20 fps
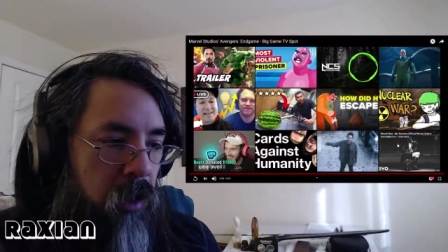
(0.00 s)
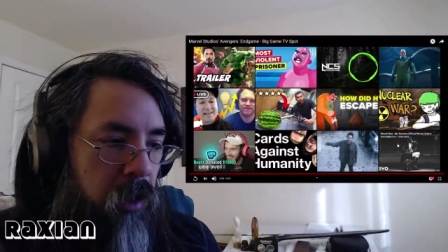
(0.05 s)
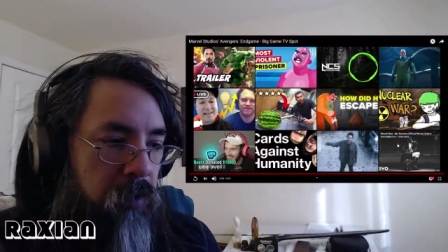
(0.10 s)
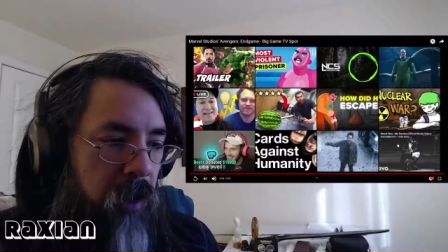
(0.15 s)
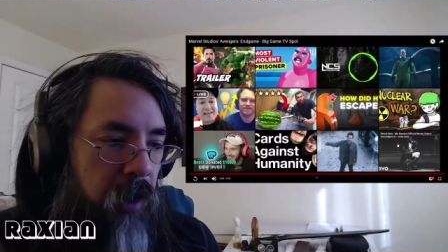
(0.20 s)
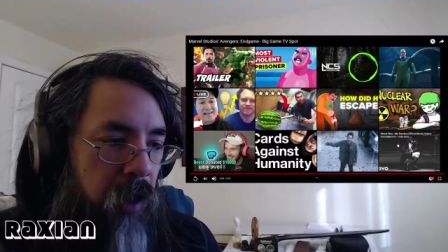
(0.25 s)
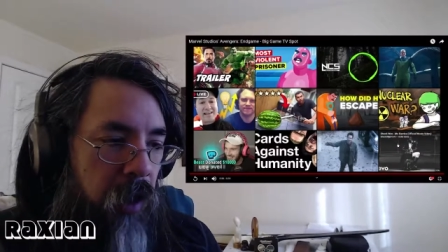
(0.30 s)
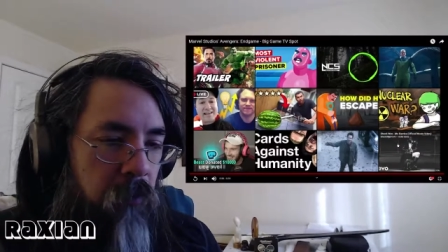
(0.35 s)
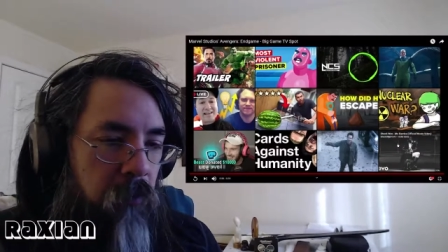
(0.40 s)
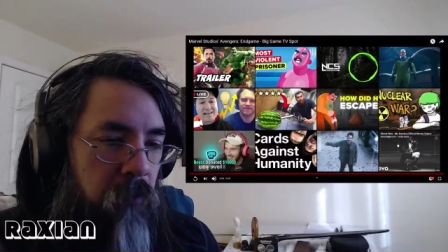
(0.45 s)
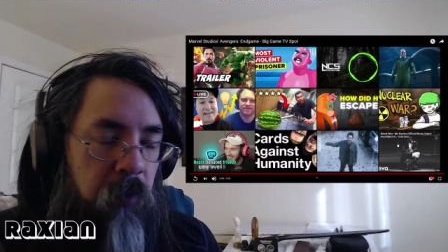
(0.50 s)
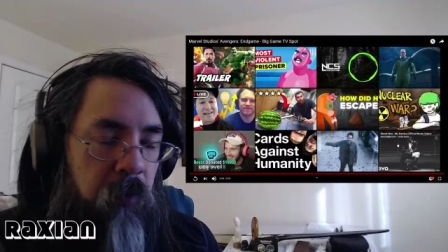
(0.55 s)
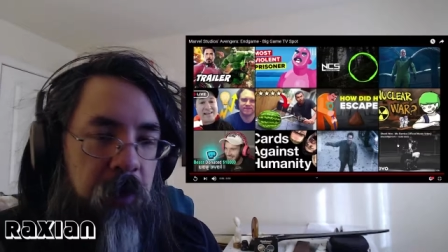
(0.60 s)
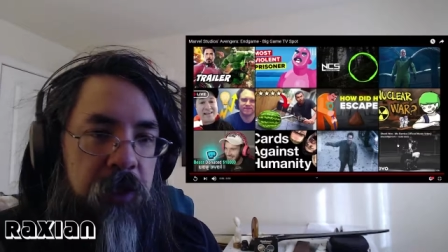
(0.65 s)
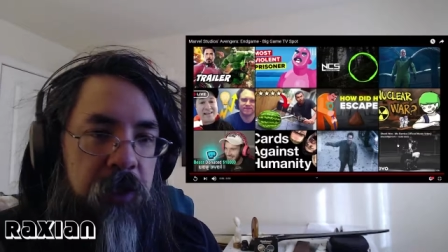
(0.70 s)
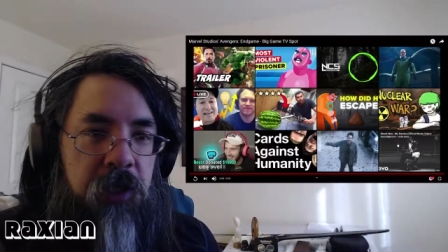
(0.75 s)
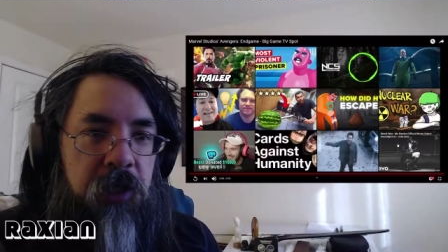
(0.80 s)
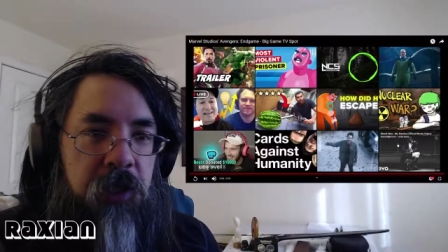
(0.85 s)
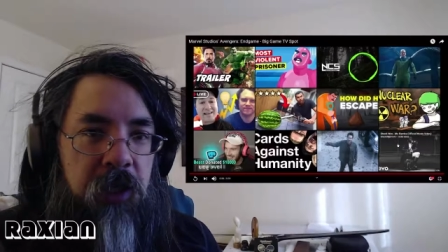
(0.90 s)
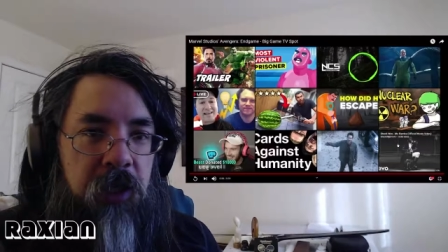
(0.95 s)
that when we
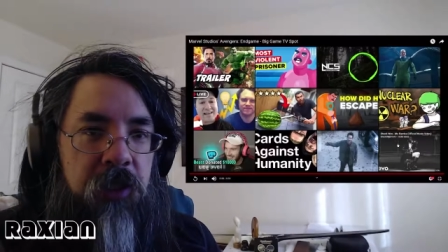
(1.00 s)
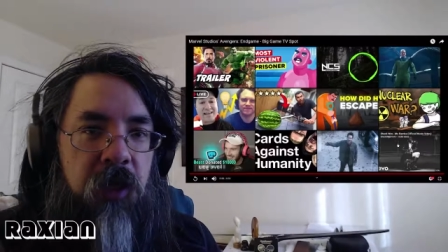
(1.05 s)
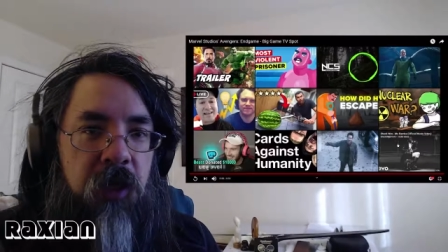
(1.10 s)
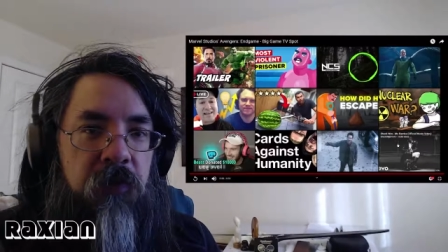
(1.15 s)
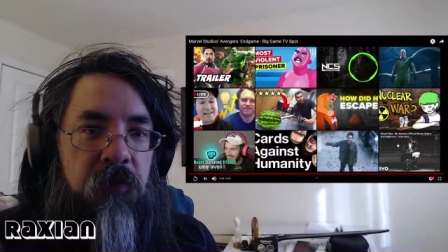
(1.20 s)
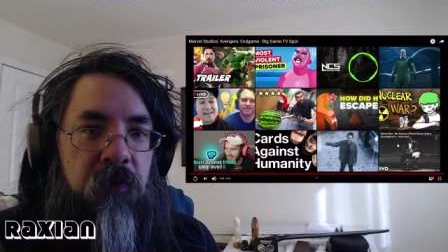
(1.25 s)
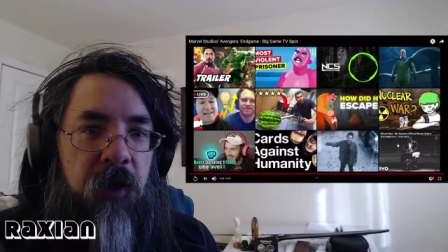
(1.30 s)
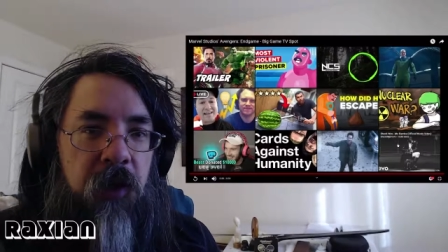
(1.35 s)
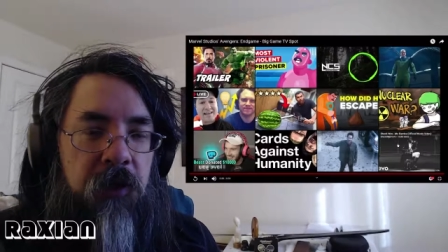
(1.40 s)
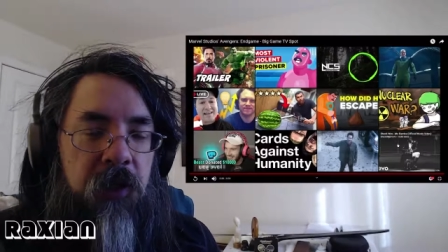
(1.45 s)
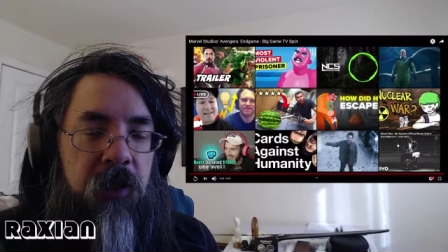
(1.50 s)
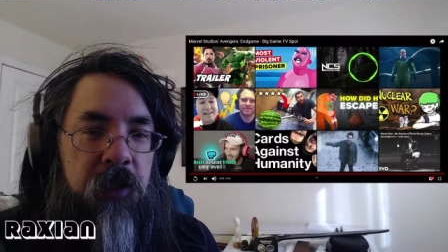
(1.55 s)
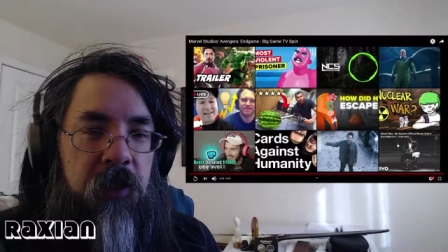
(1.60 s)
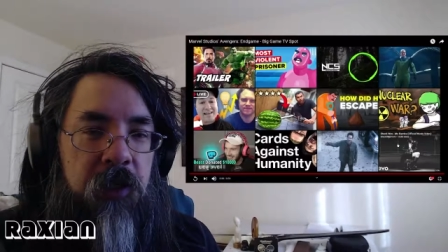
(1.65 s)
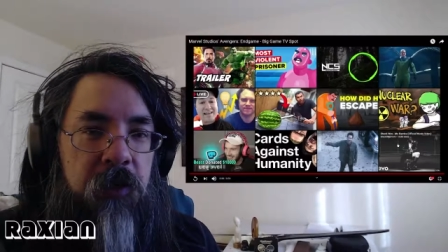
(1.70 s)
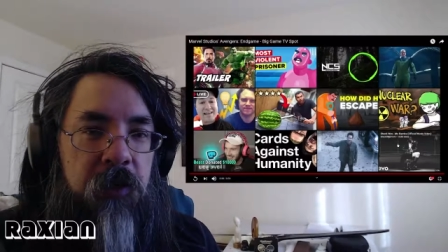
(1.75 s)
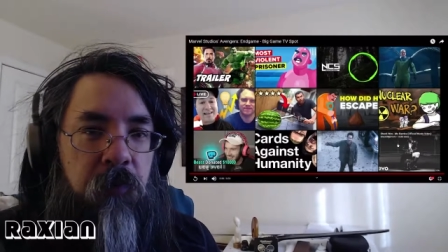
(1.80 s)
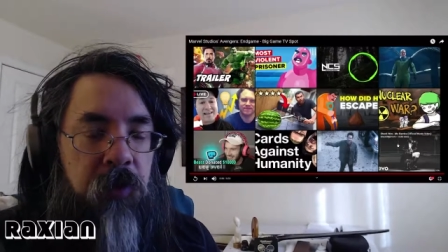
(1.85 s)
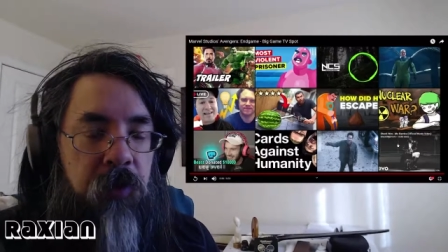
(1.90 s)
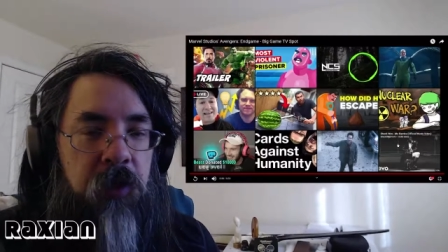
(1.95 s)
see stuff like
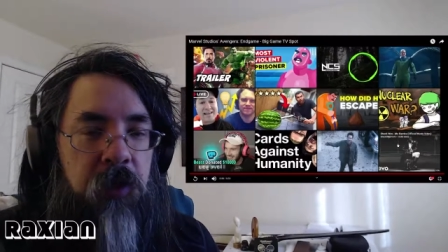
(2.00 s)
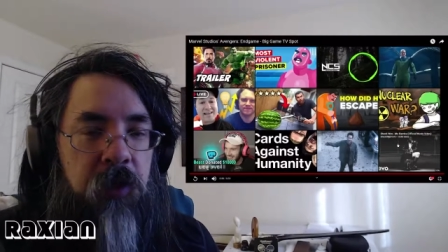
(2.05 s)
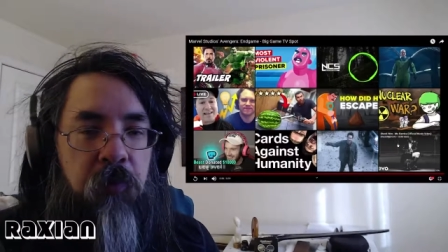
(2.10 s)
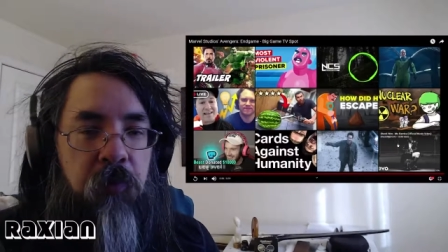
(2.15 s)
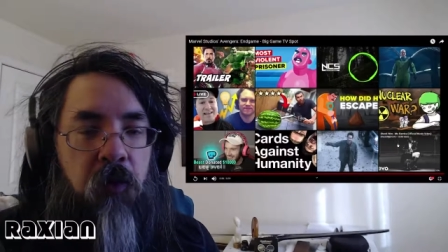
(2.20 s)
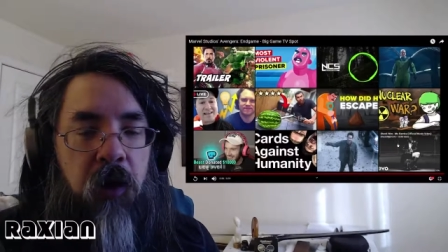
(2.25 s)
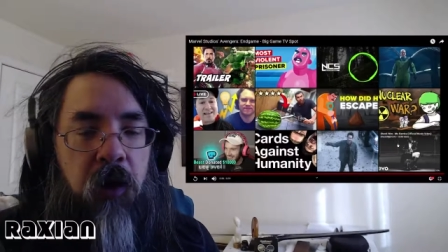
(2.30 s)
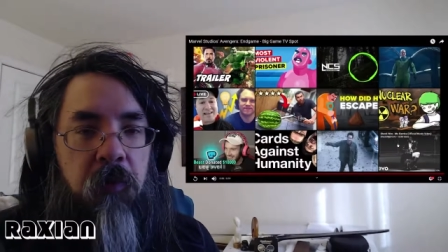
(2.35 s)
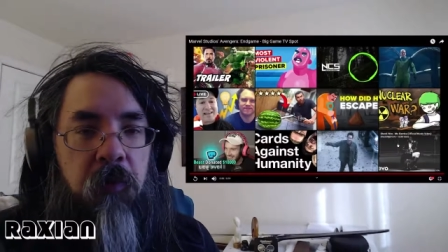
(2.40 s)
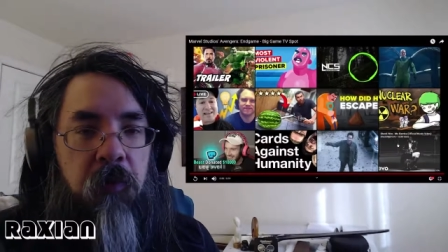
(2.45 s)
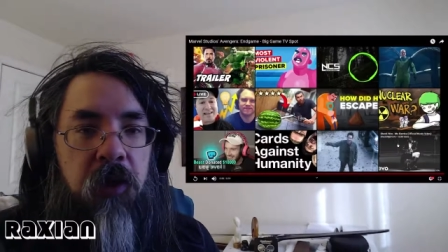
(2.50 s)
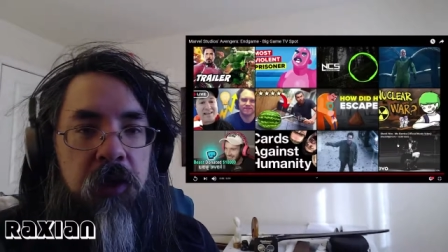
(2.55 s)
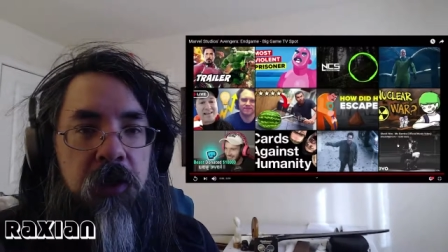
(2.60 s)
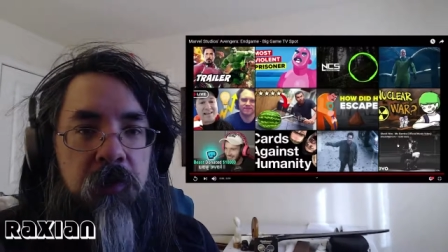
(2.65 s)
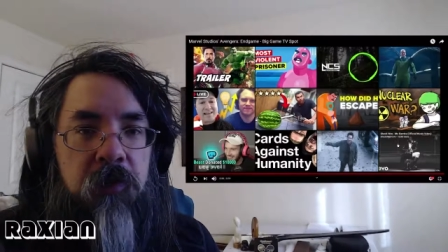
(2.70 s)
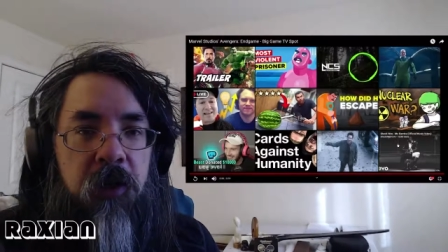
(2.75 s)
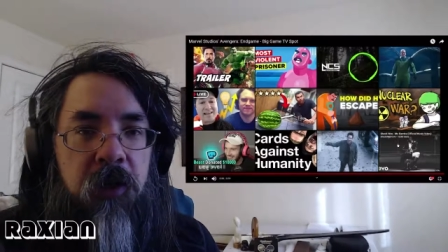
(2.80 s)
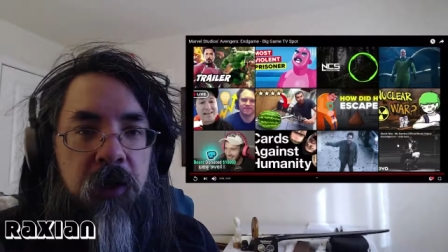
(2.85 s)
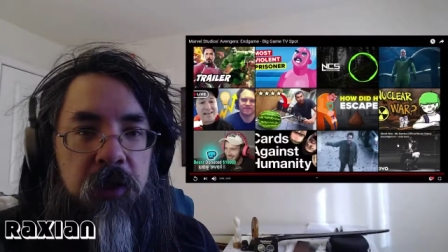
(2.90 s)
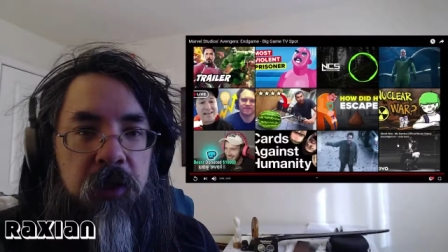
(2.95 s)
this, when they're pouring millions
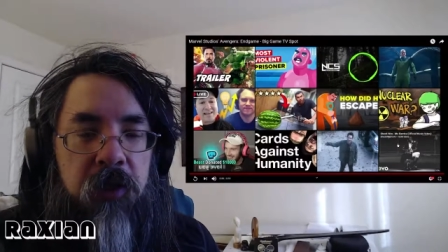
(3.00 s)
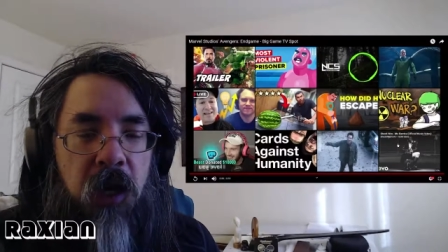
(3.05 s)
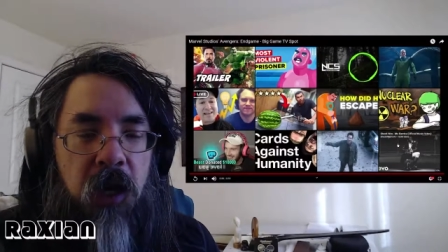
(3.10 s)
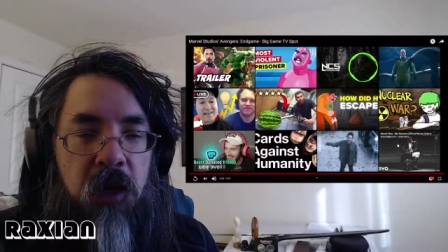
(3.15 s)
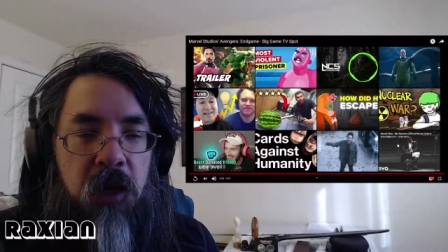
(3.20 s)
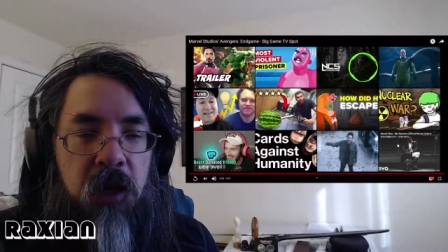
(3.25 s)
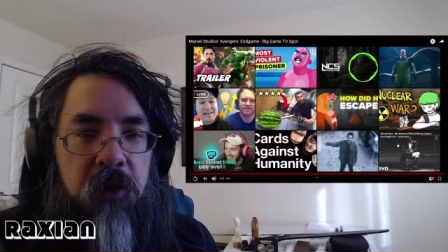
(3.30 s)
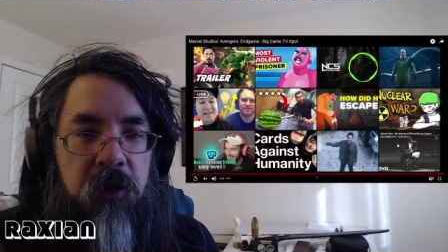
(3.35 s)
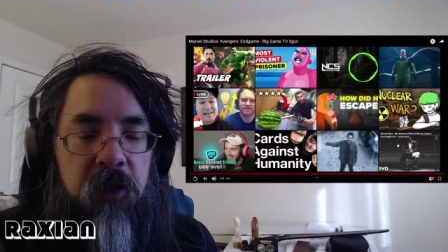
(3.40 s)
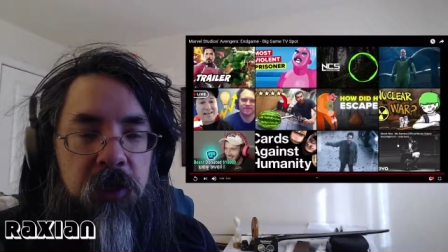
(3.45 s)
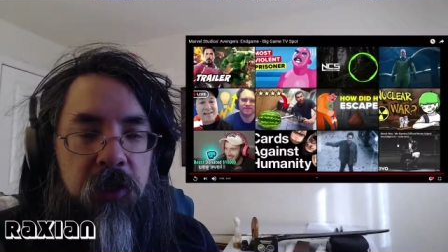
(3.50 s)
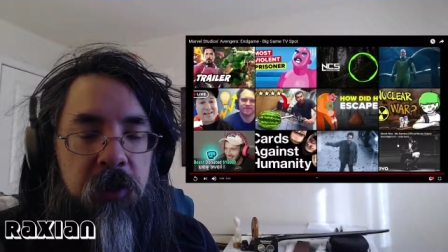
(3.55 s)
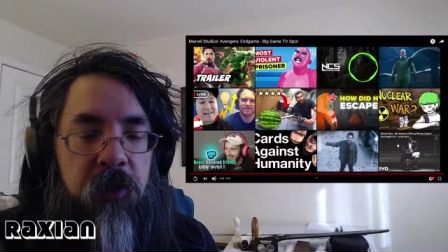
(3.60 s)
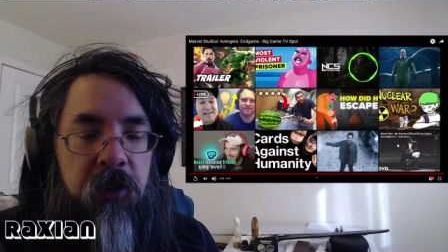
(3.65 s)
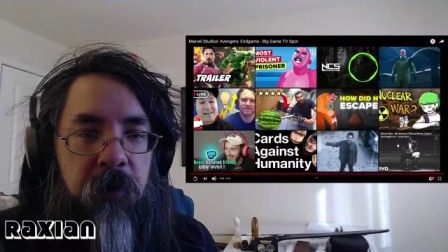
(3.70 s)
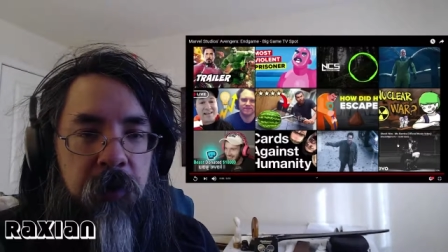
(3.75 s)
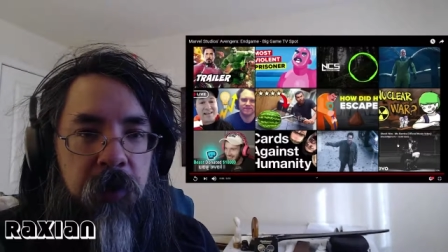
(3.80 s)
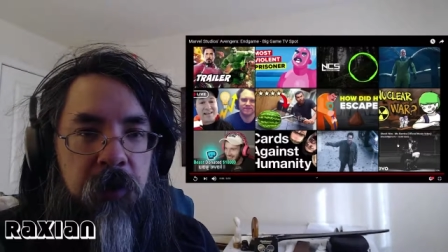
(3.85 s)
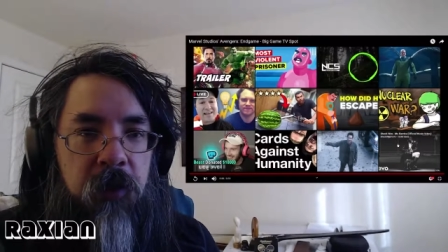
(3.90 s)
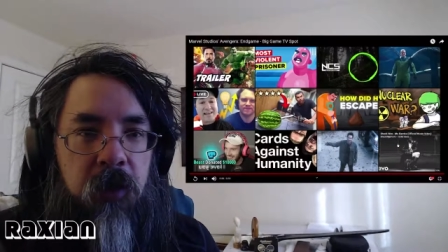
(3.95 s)
and millions of dollars
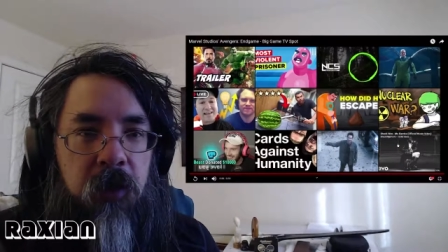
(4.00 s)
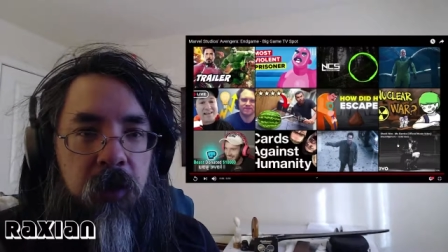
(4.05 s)
into it,